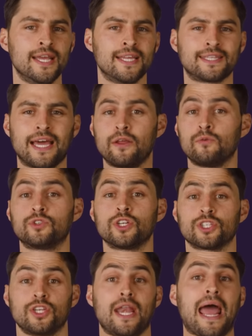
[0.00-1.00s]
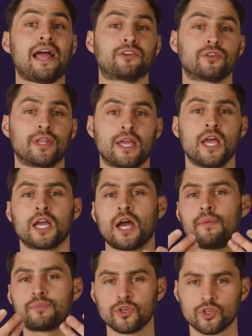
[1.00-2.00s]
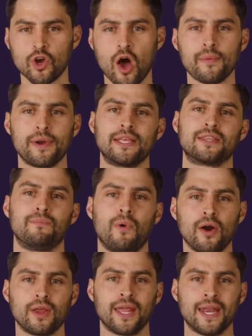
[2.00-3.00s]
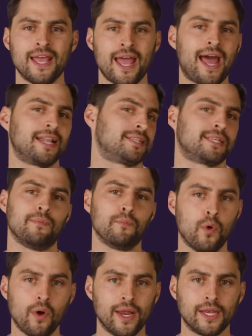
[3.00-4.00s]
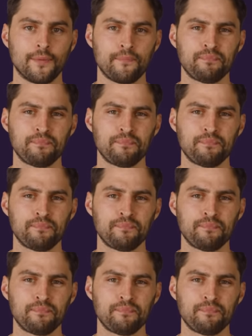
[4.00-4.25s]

that it would just naturally come to dominate the market at some point.